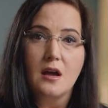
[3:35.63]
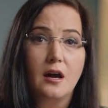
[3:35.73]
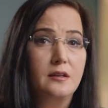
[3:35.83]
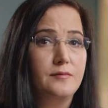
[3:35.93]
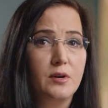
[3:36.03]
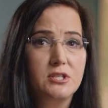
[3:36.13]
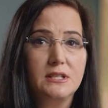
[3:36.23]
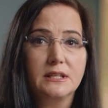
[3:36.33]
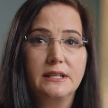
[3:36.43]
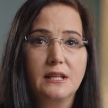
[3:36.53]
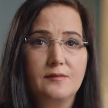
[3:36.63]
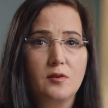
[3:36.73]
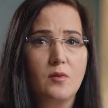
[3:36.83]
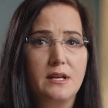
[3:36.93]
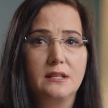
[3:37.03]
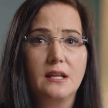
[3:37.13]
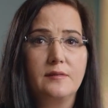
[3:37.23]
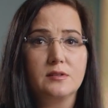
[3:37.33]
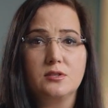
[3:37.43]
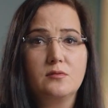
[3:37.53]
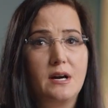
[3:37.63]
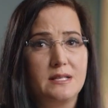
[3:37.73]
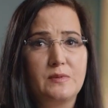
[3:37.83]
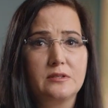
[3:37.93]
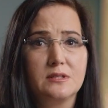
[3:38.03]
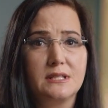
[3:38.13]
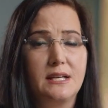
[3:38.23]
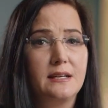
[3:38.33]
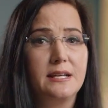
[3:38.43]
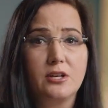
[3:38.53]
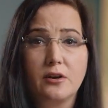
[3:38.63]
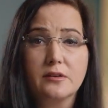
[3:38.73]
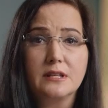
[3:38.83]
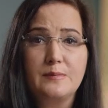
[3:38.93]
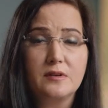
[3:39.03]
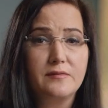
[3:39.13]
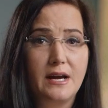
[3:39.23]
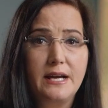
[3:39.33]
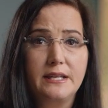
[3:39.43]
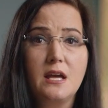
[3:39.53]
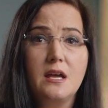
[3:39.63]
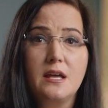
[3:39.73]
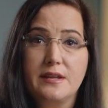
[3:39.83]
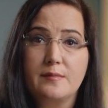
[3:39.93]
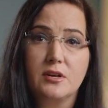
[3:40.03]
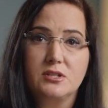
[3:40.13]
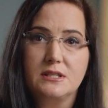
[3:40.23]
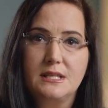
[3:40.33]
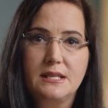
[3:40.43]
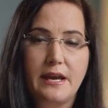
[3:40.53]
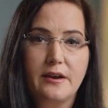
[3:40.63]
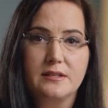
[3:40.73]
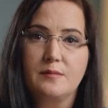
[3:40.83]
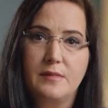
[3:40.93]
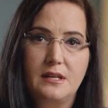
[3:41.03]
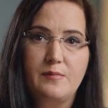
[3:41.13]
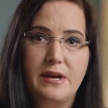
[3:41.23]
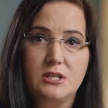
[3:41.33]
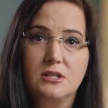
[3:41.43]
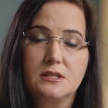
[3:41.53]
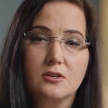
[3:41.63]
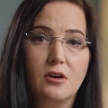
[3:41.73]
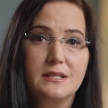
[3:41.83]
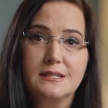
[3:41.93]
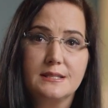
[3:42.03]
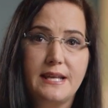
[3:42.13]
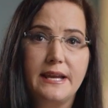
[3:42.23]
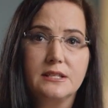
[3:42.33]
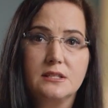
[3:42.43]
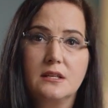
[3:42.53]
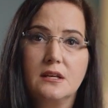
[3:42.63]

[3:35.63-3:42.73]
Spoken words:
Unfortunately, Level 1 and Level 2 hospitals cannot currently provide the emergency care to many patients across the state.